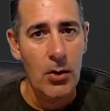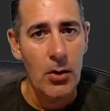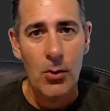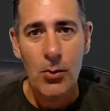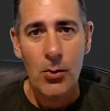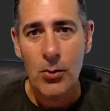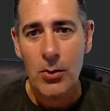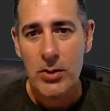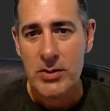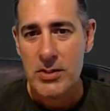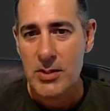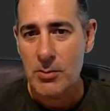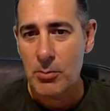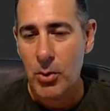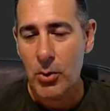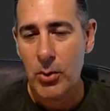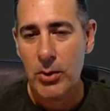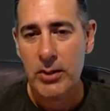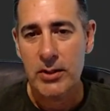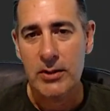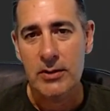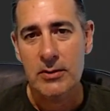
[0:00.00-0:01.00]
What's
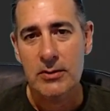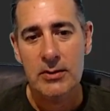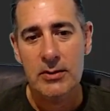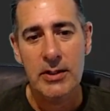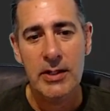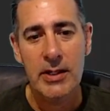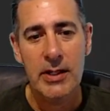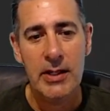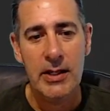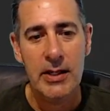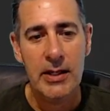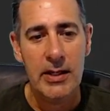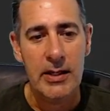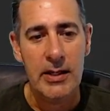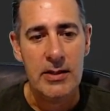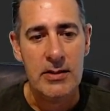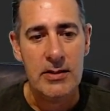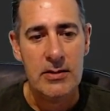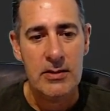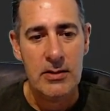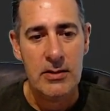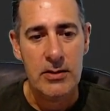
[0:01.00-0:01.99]
important
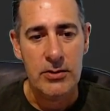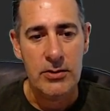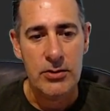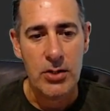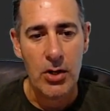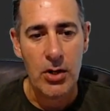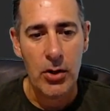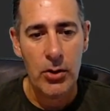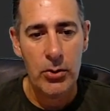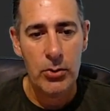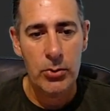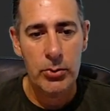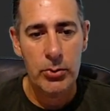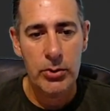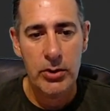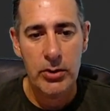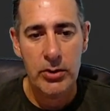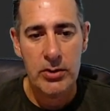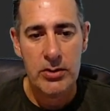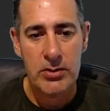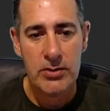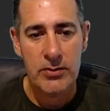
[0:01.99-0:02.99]
is the total
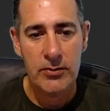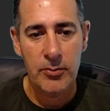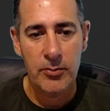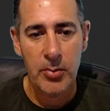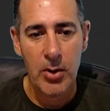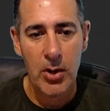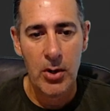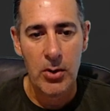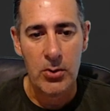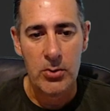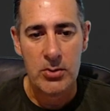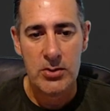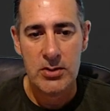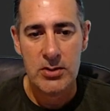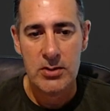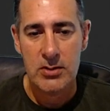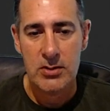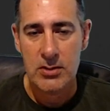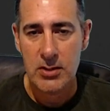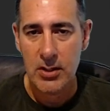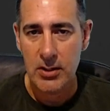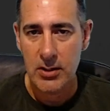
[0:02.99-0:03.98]
units of Pulse,
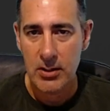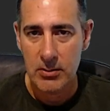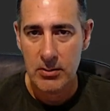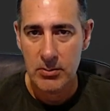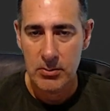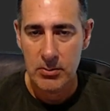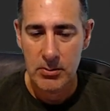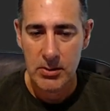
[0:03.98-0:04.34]
so